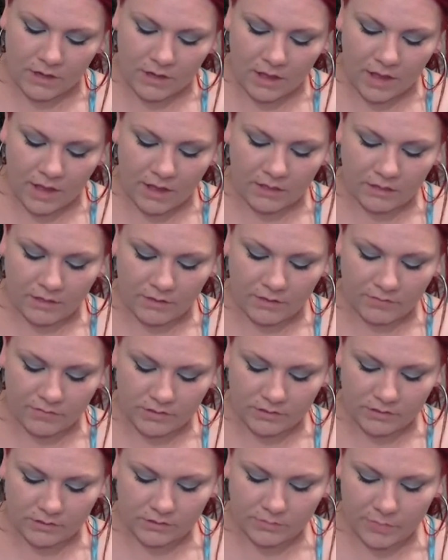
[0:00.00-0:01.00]
I love
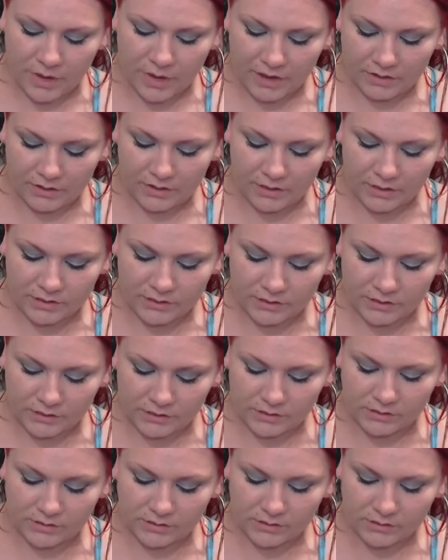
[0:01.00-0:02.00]
this powder, it
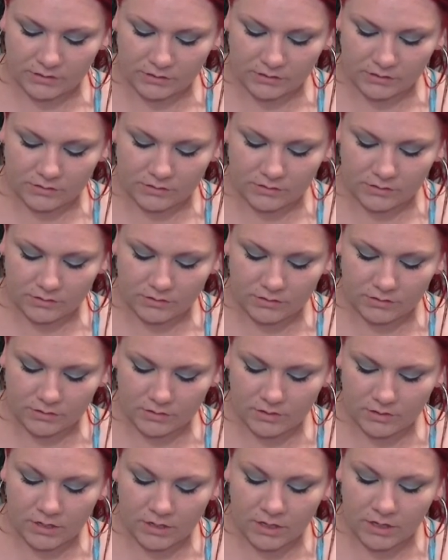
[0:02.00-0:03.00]
just
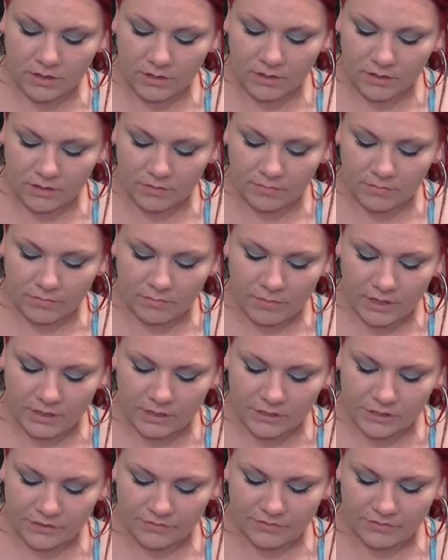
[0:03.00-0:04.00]

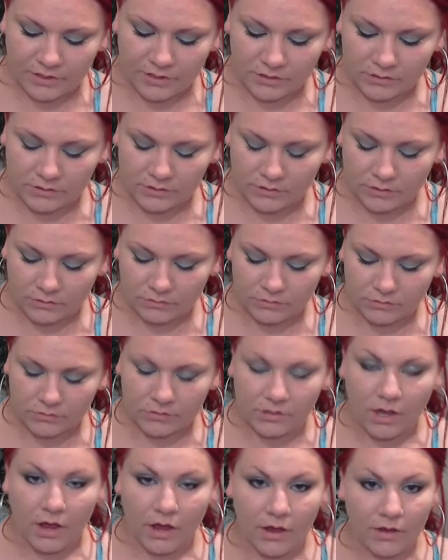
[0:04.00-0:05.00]
makes your face so
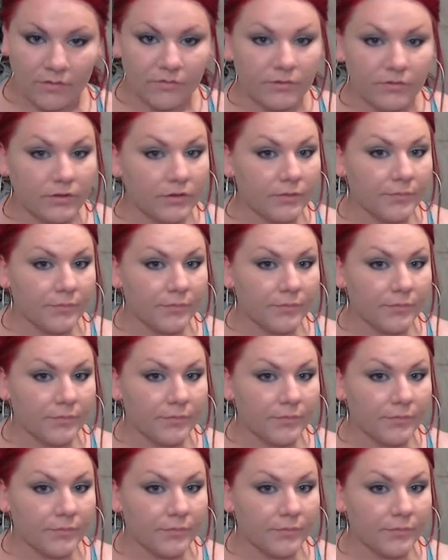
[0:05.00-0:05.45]
soft.